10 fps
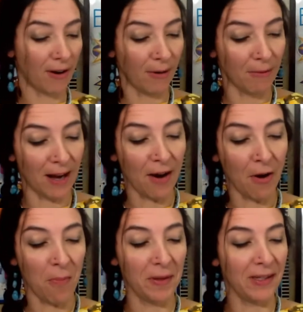And when I
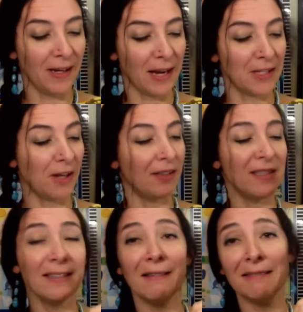opened it, I saw
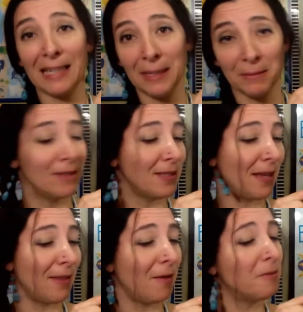this little cameras. I
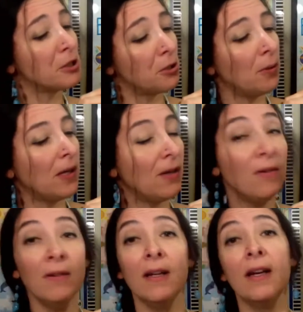thought it was so cute.